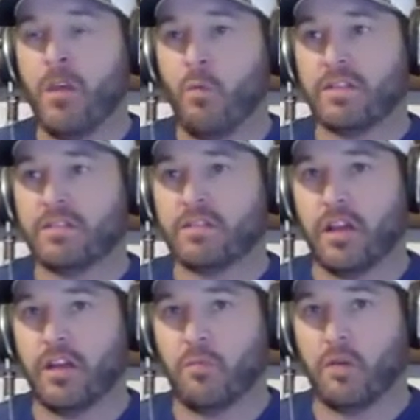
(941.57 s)
What's
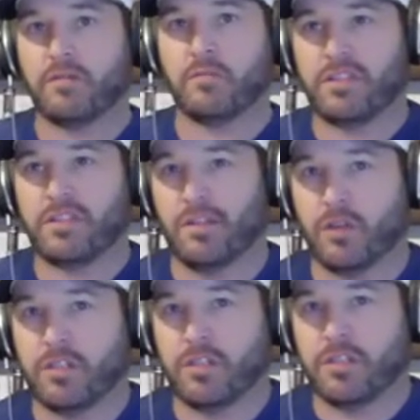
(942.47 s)
the what, what's the
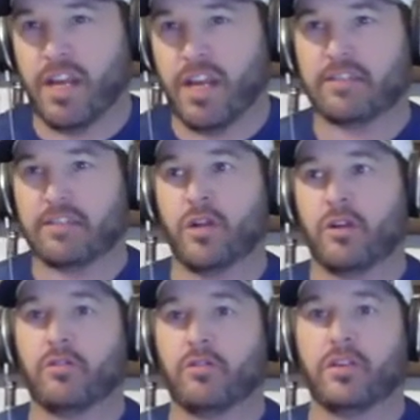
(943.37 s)
what's the next
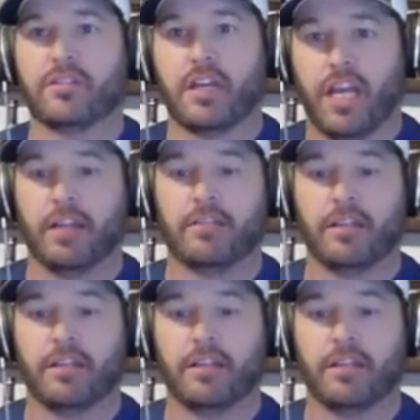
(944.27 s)
trigger that's going to hit?